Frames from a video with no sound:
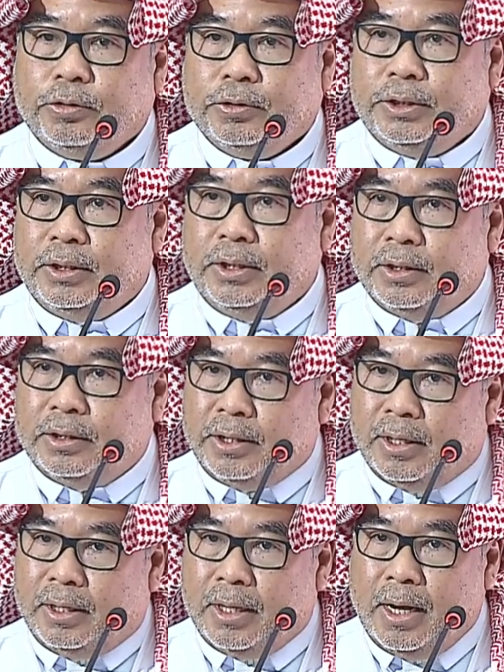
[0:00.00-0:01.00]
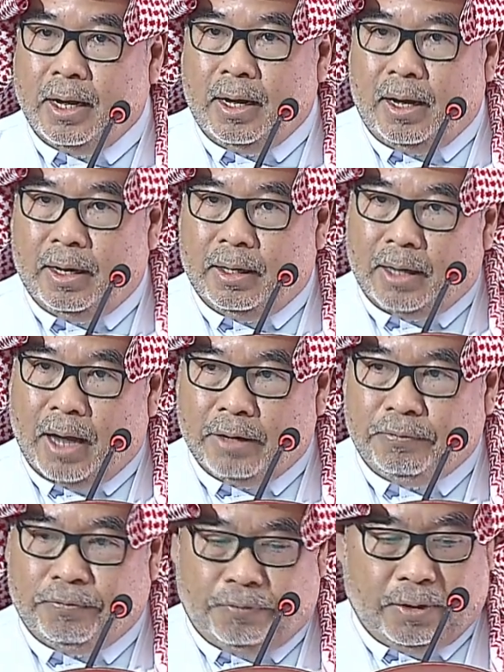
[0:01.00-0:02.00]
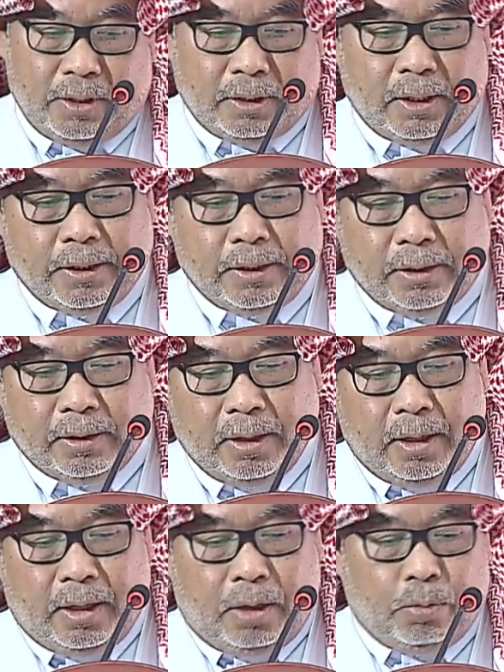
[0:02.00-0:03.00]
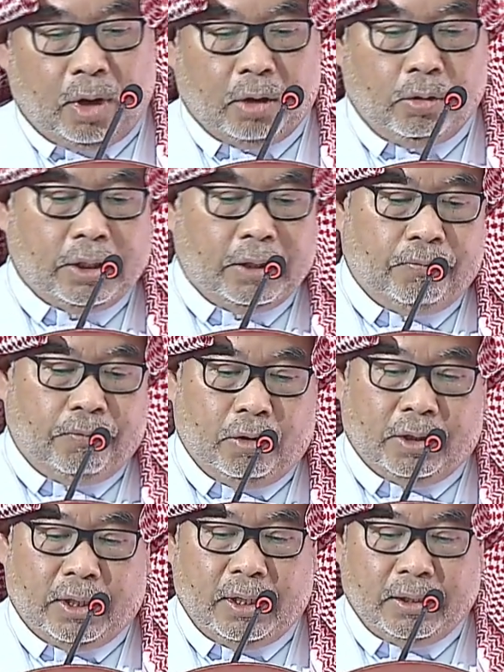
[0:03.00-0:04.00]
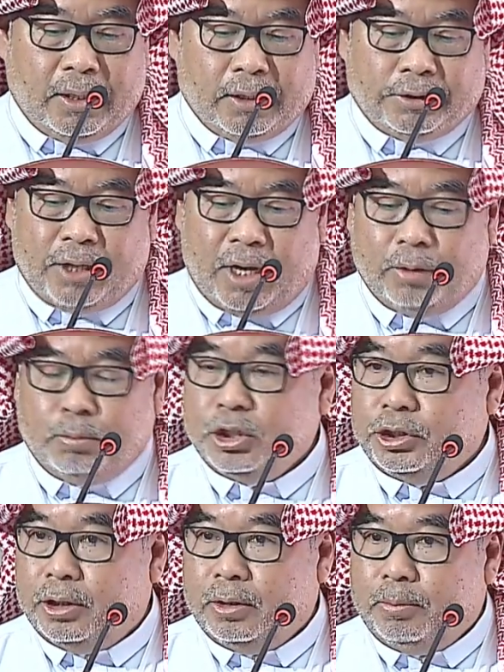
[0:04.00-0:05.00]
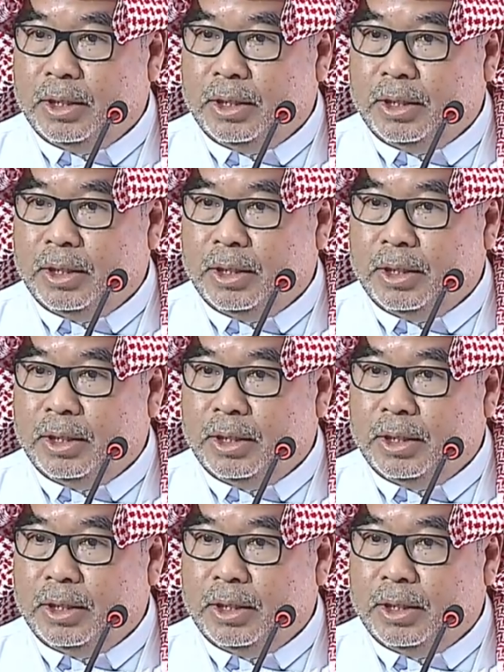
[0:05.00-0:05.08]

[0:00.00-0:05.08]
in real life clinic. We are looking for clinical sign measure by